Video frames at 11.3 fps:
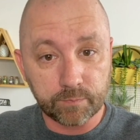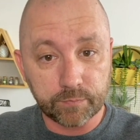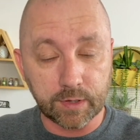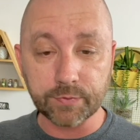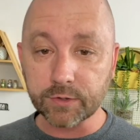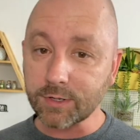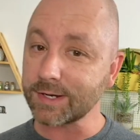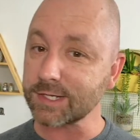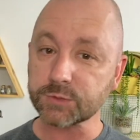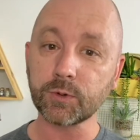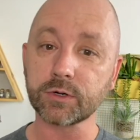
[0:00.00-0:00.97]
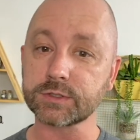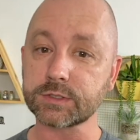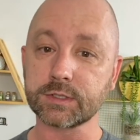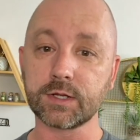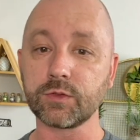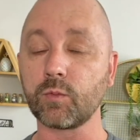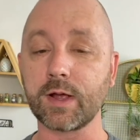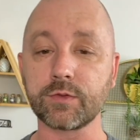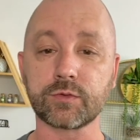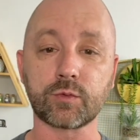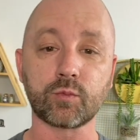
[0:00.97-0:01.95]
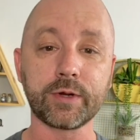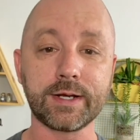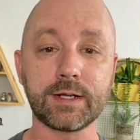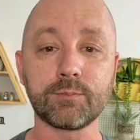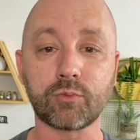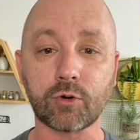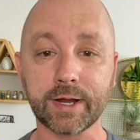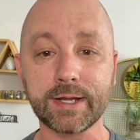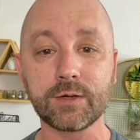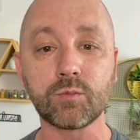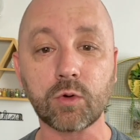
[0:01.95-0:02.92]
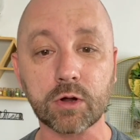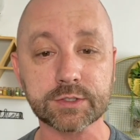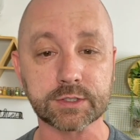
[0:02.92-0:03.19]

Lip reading: And they're not experts in the way that the reading brain works